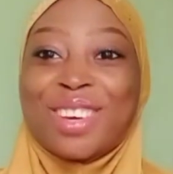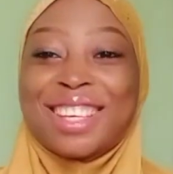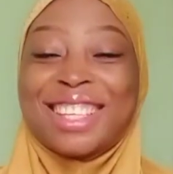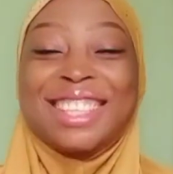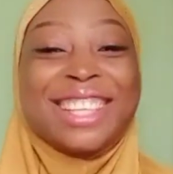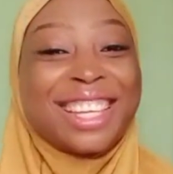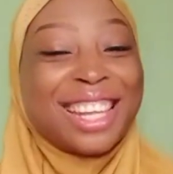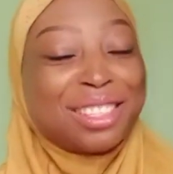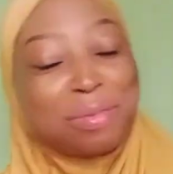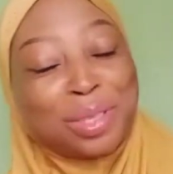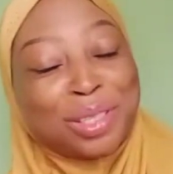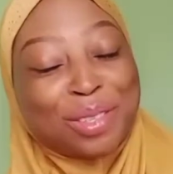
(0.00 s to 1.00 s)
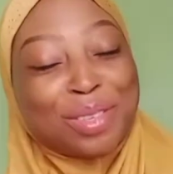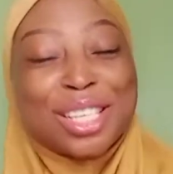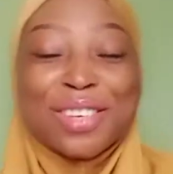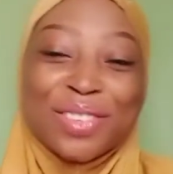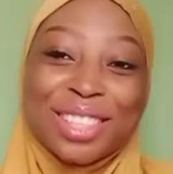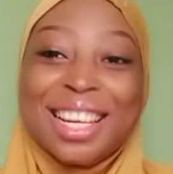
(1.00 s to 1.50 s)
Okay, that's a bit too much,
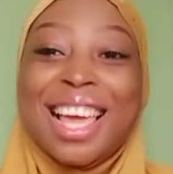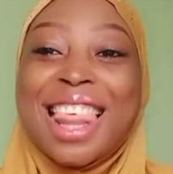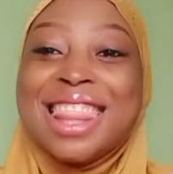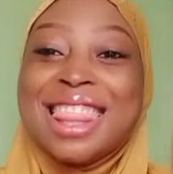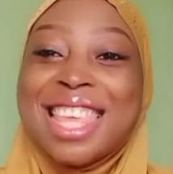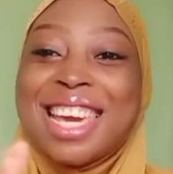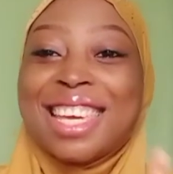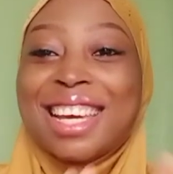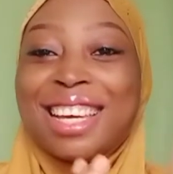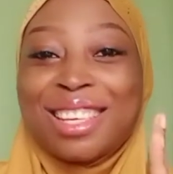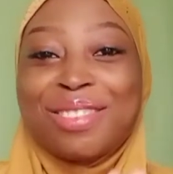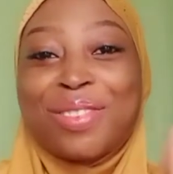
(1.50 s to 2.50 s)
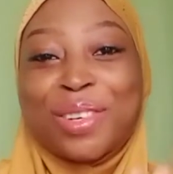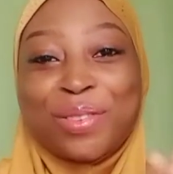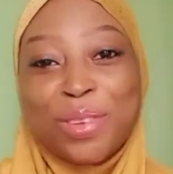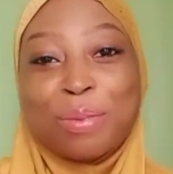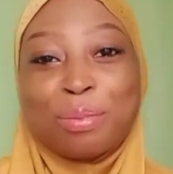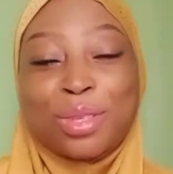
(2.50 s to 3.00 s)
but layer your
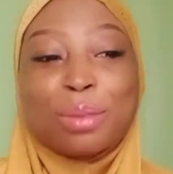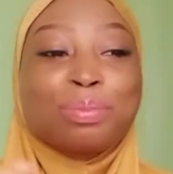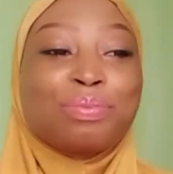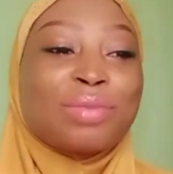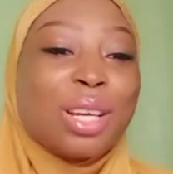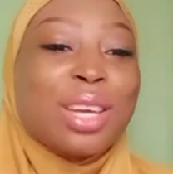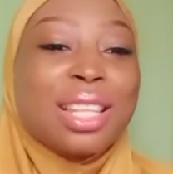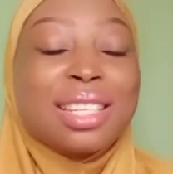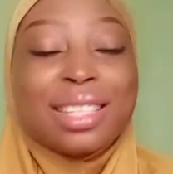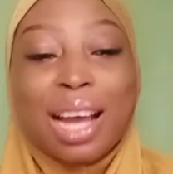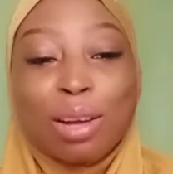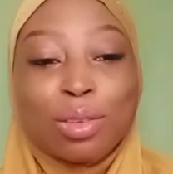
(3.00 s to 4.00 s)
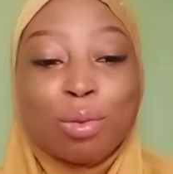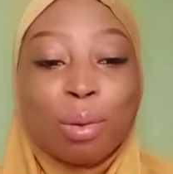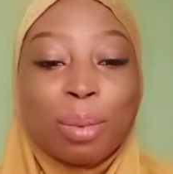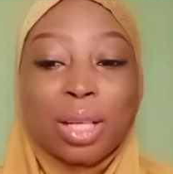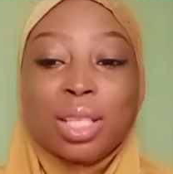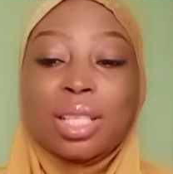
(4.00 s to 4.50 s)
perfumes. Okay, this is how to go
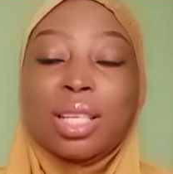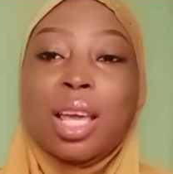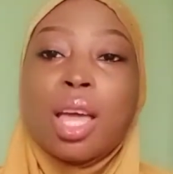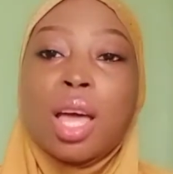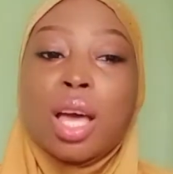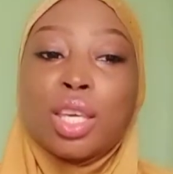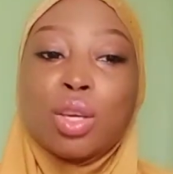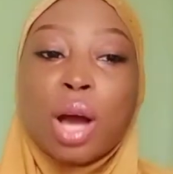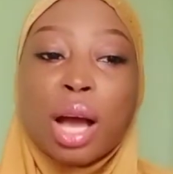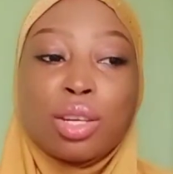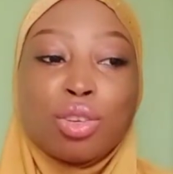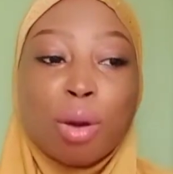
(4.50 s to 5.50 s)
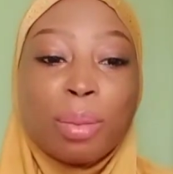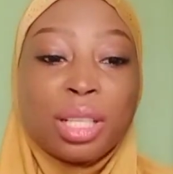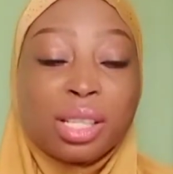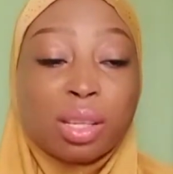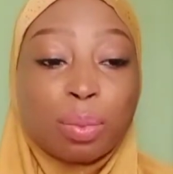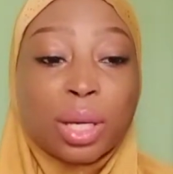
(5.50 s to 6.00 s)
about it. You normally,
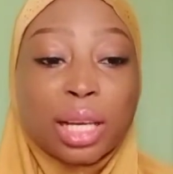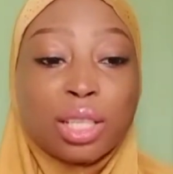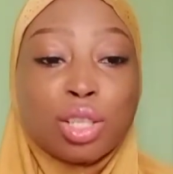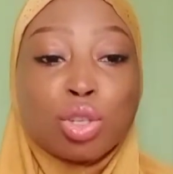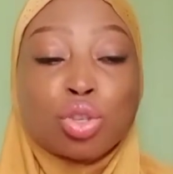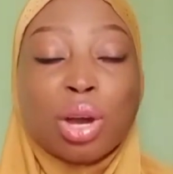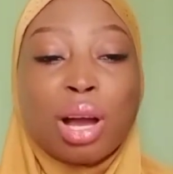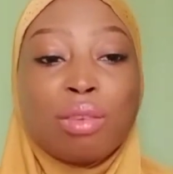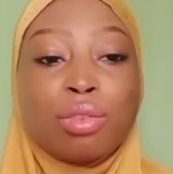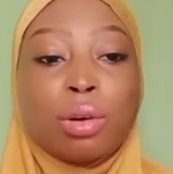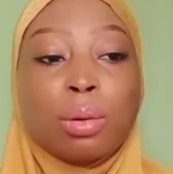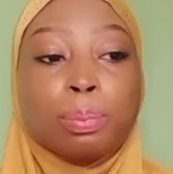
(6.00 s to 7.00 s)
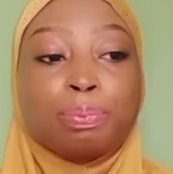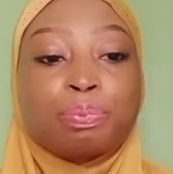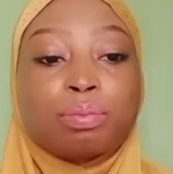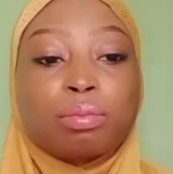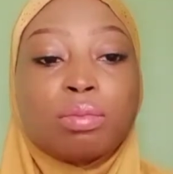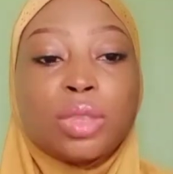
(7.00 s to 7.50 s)
typically, you should have
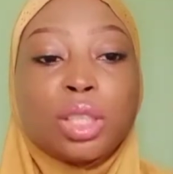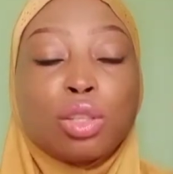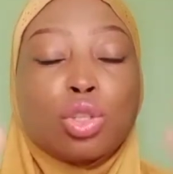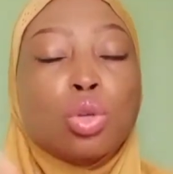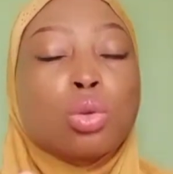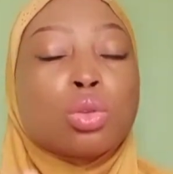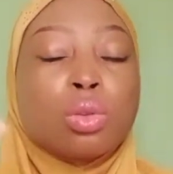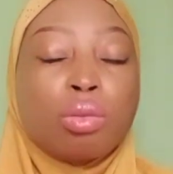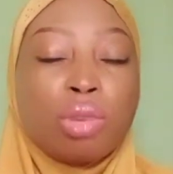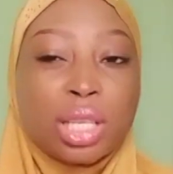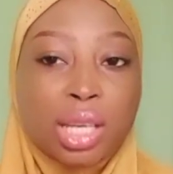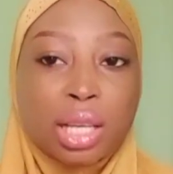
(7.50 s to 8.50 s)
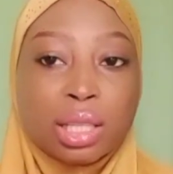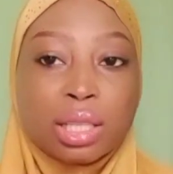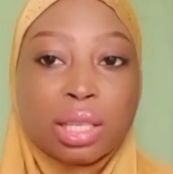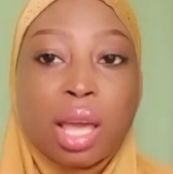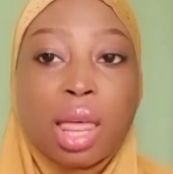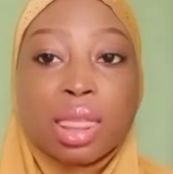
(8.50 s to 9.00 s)
2 to 3 scents
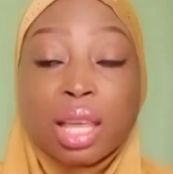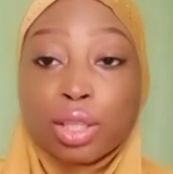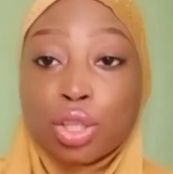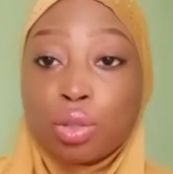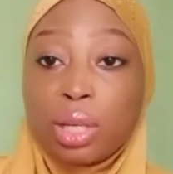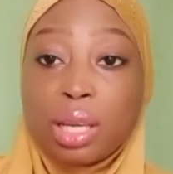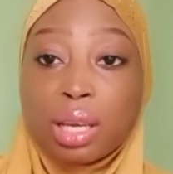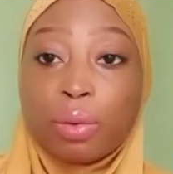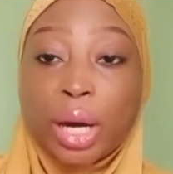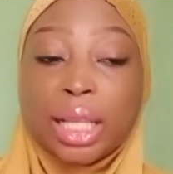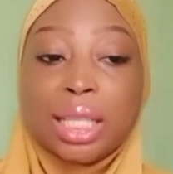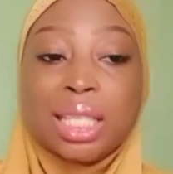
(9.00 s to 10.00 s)
that you layer, right?